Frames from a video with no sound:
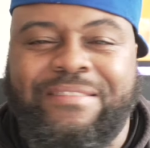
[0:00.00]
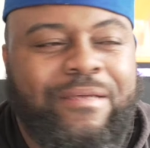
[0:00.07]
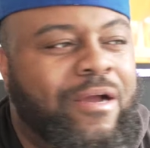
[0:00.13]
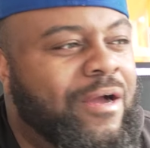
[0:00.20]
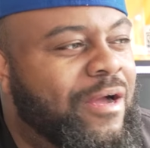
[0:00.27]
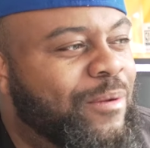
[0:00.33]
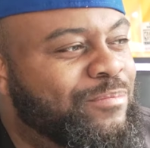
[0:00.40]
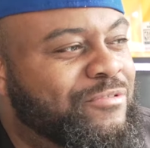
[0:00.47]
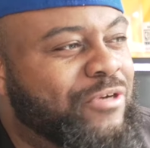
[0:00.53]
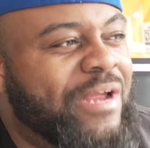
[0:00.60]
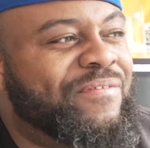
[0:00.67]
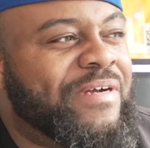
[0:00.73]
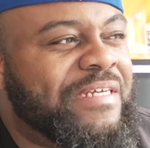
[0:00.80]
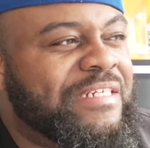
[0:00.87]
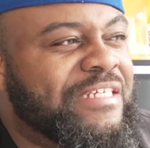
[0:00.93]
uh
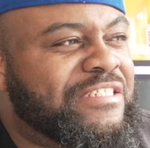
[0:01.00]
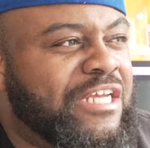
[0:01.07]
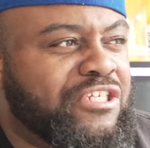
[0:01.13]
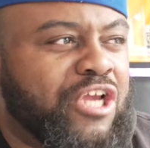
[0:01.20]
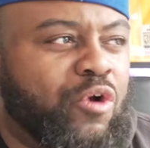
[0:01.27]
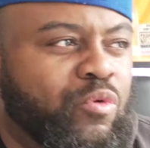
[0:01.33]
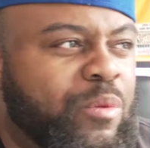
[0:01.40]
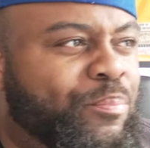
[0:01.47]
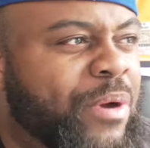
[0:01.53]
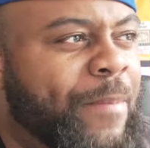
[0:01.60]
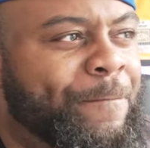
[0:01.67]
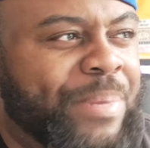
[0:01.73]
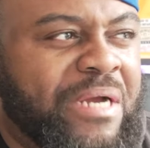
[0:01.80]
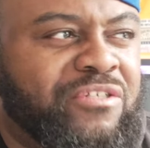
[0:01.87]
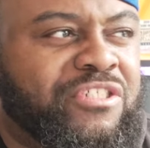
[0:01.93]
Trayvon did say? Yeah, we putting
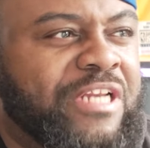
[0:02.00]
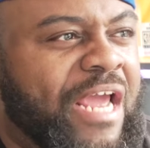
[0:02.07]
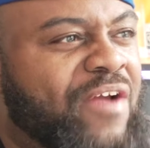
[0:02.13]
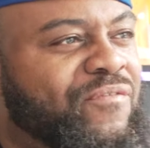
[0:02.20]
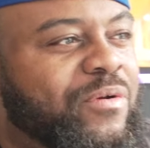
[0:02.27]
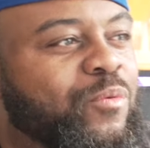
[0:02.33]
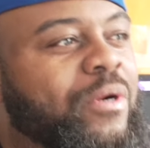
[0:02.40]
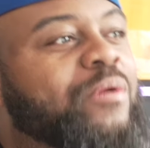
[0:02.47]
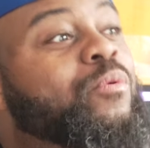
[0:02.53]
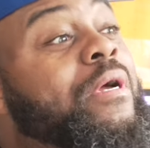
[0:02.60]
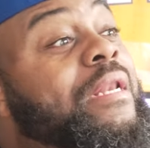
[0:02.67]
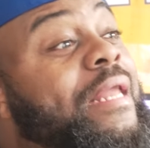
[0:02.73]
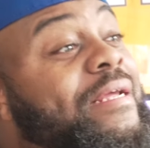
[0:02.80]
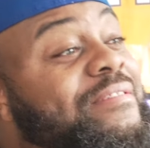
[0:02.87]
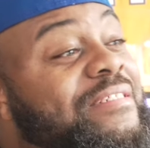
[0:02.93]
belts to everyone. Well,
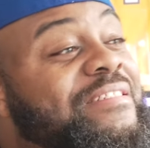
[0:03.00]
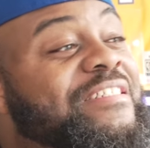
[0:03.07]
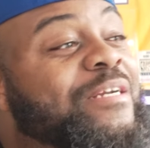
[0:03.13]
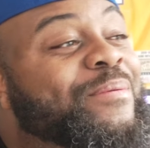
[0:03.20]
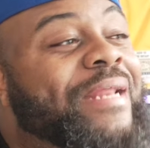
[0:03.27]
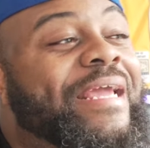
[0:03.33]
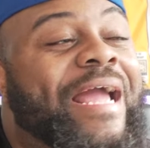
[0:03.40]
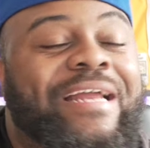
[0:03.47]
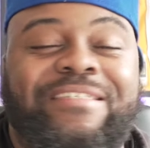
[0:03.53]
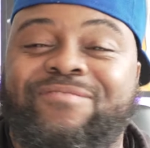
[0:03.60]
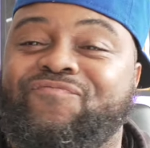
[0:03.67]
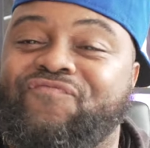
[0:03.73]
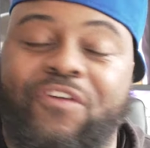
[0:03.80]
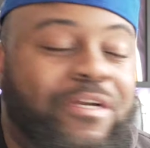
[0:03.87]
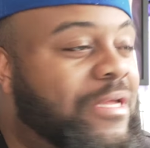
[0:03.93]
ladies and gentlemen, they got this
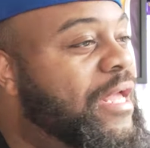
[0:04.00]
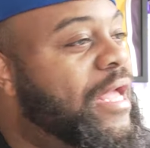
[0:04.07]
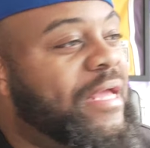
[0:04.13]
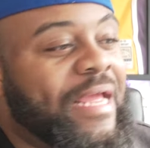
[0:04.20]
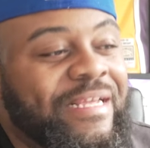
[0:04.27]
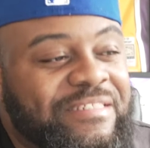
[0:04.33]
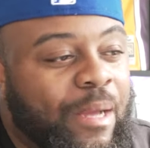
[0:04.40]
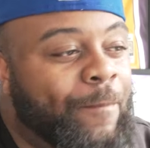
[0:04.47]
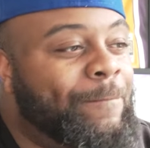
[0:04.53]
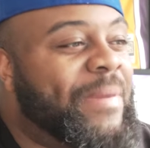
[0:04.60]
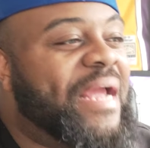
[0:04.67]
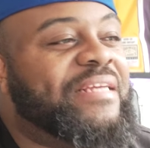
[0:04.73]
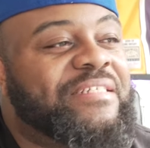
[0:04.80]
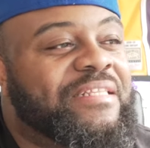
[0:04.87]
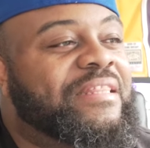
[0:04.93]
fun. It's
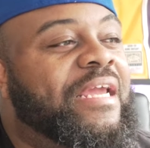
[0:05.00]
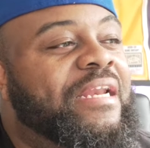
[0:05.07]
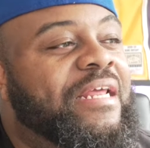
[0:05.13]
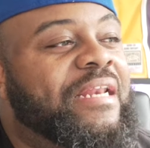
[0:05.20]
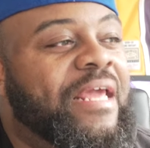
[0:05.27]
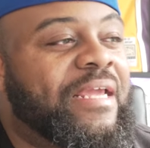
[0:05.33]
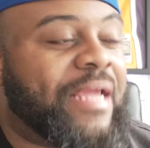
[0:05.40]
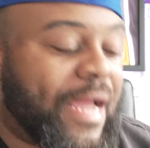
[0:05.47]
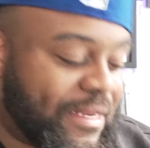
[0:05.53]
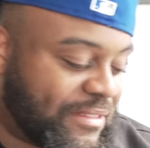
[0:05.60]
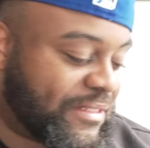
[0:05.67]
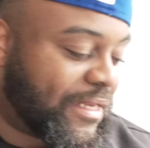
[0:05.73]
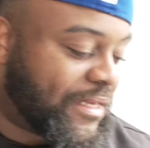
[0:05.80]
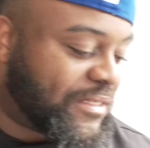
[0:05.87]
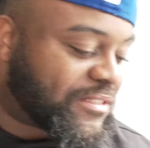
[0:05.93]
amazing thing that they got
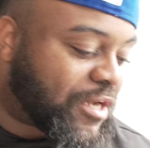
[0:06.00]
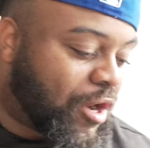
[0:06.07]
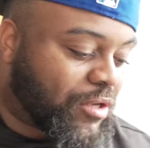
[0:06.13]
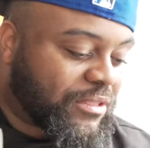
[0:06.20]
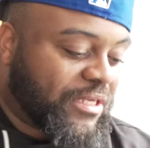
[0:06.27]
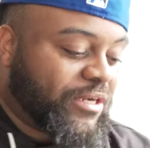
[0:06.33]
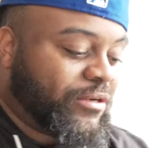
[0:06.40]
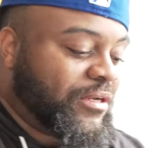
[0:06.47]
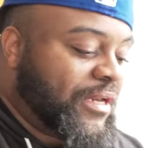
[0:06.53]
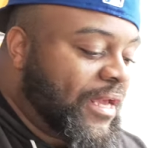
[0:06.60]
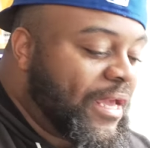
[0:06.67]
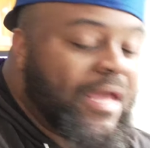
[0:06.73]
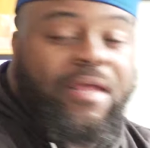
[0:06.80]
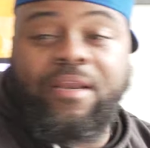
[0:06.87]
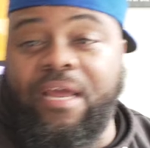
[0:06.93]
today. It's called the internet.
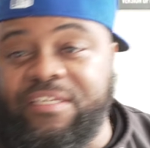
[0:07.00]
Ladies